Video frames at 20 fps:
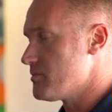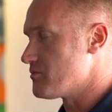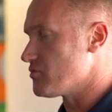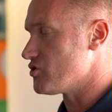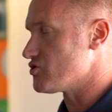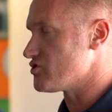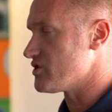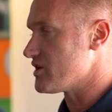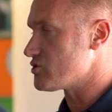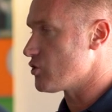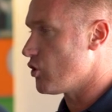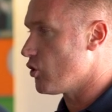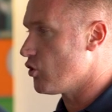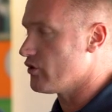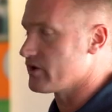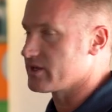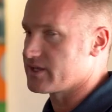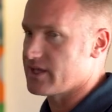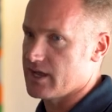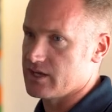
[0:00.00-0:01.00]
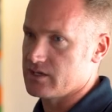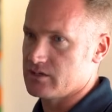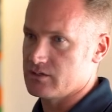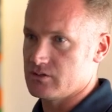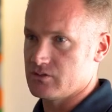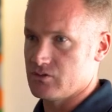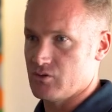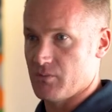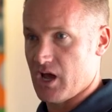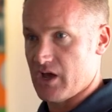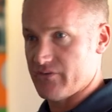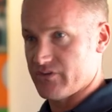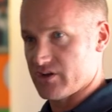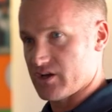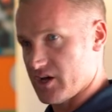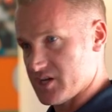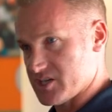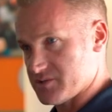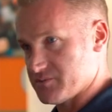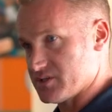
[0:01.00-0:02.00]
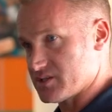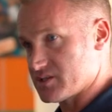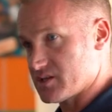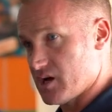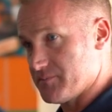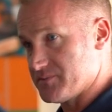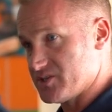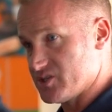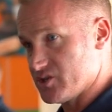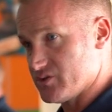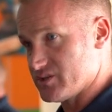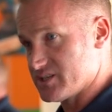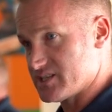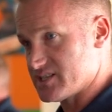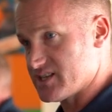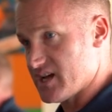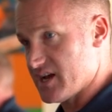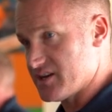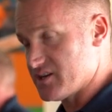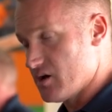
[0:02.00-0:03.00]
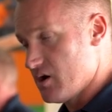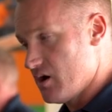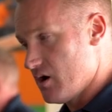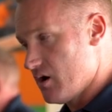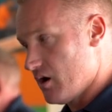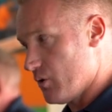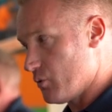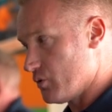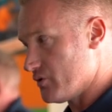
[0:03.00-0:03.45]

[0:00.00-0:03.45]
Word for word: project, or again, you might have a customer that's come to you and said, I